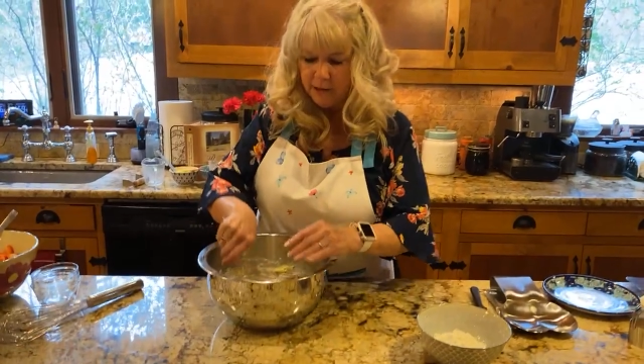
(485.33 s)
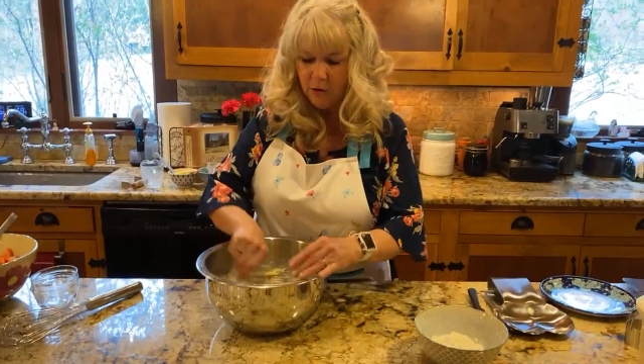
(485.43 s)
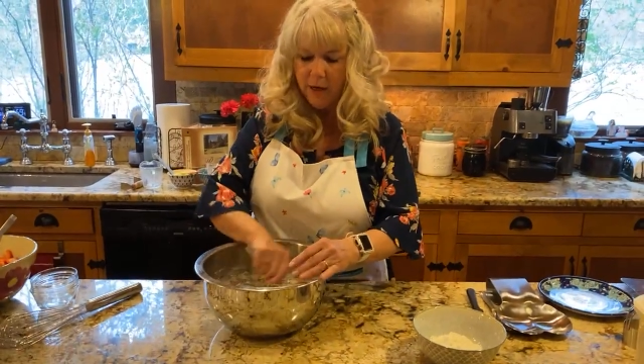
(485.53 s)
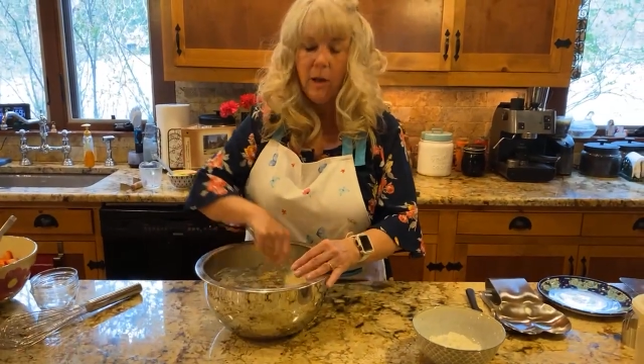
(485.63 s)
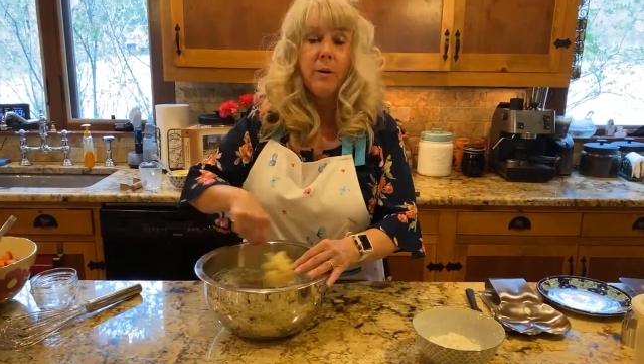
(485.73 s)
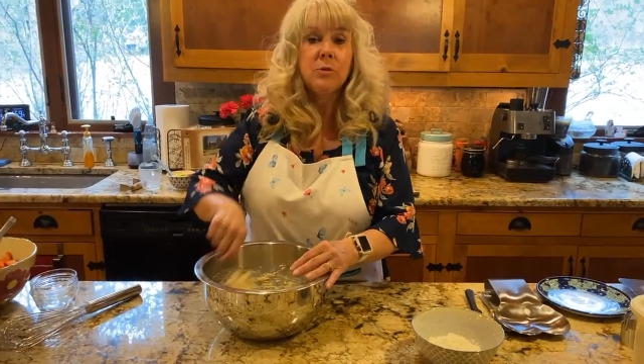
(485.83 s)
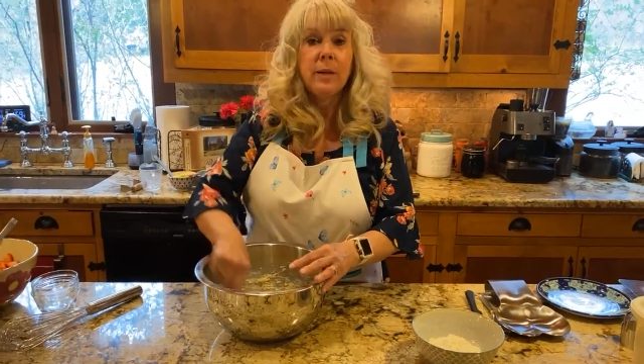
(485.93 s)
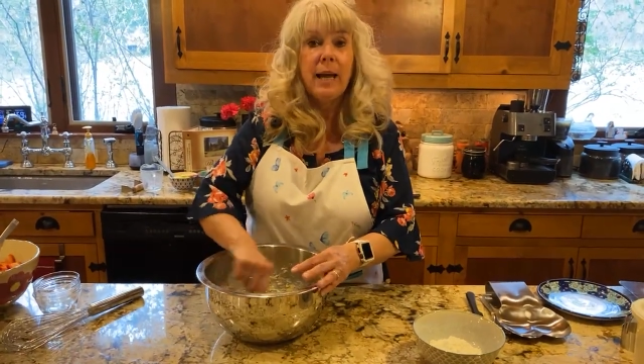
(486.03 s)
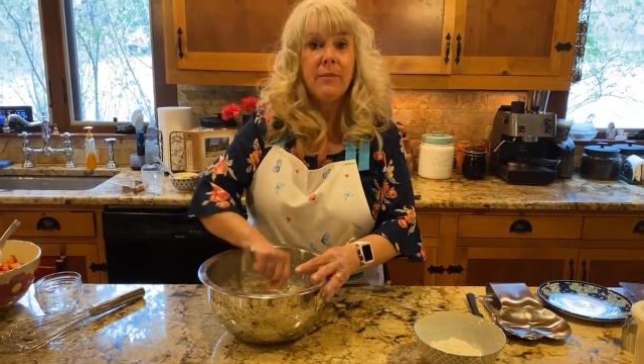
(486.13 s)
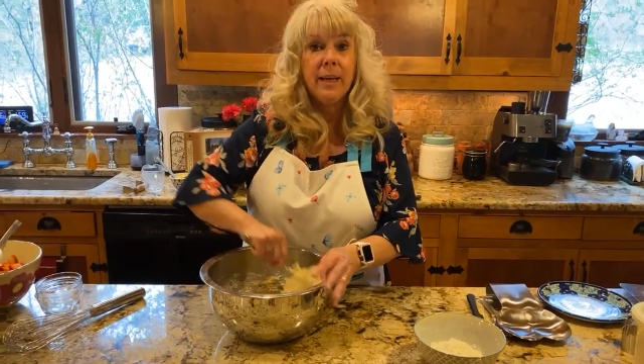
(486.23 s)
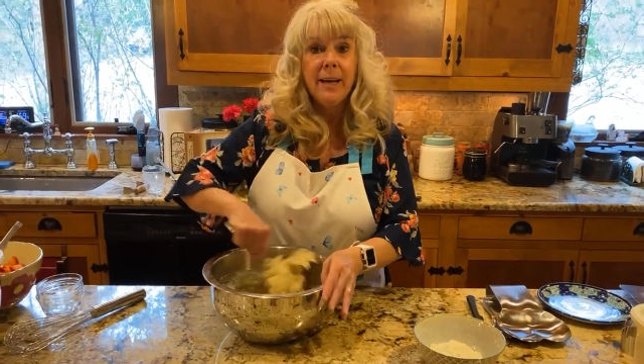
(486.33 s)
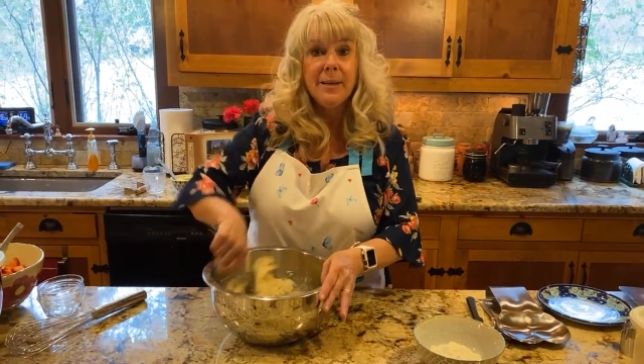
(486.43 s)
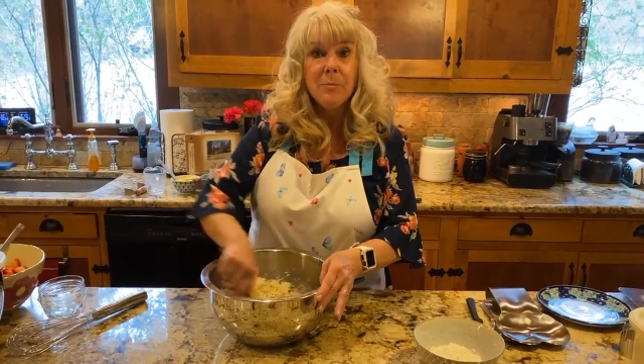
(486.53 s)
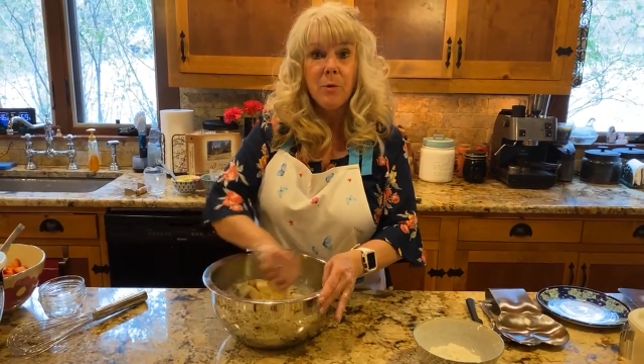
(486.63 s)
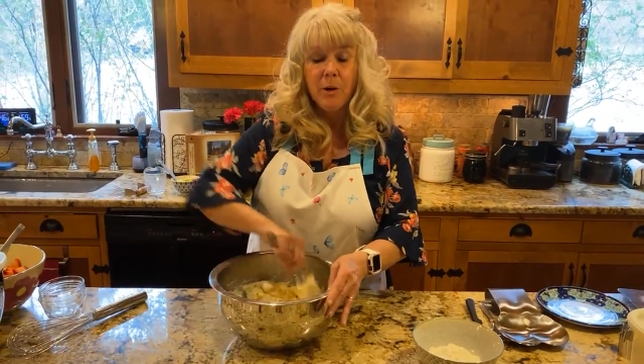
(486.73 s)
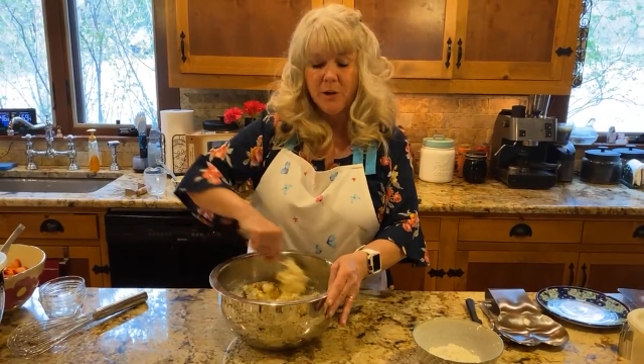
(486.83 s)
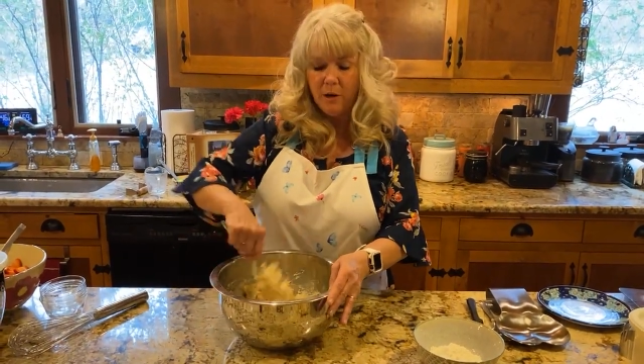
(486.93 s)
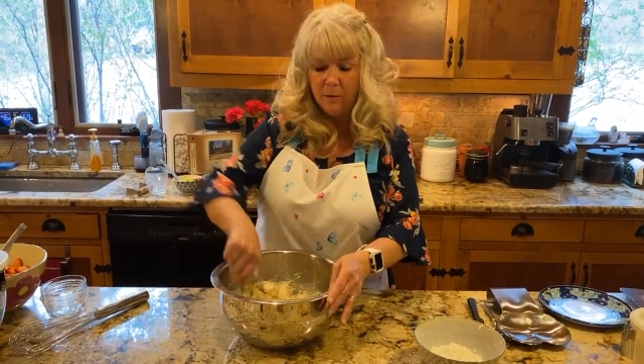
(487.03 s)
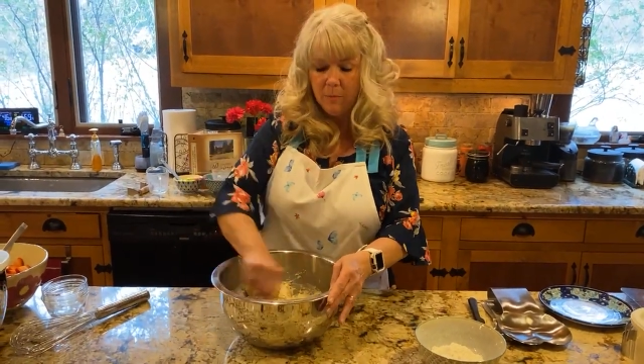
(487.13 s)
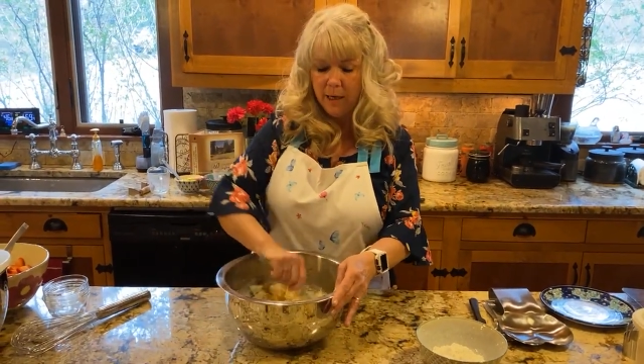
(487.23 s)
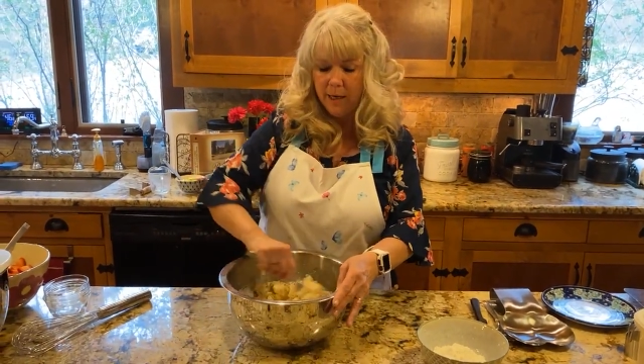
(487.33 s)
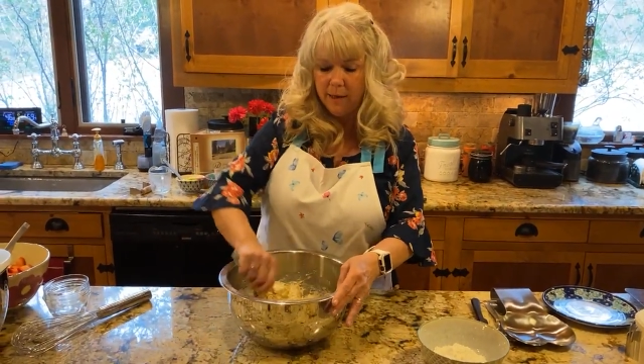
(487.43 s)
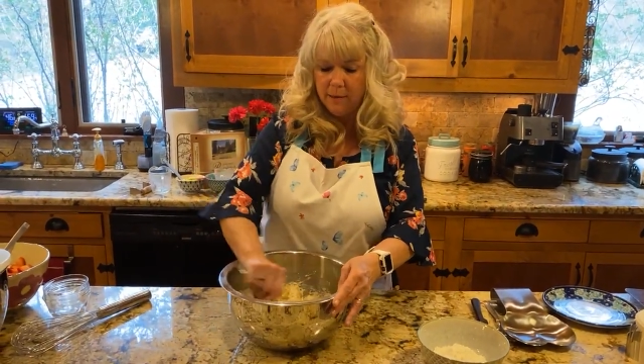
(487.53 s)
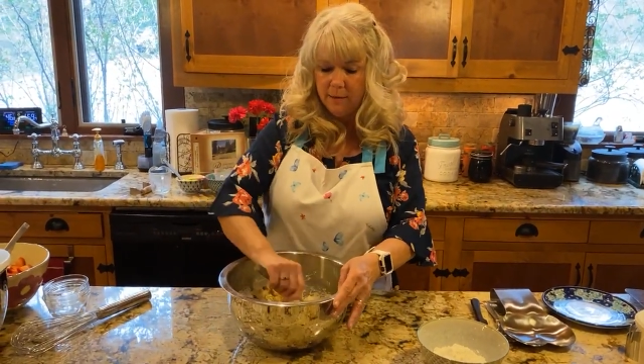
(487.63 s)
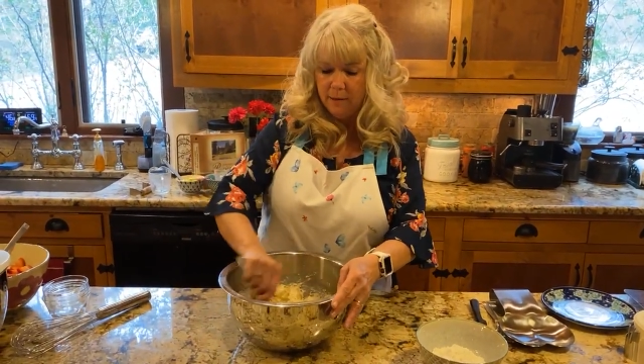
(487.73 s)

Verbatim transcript: So I always would have a cutting board on my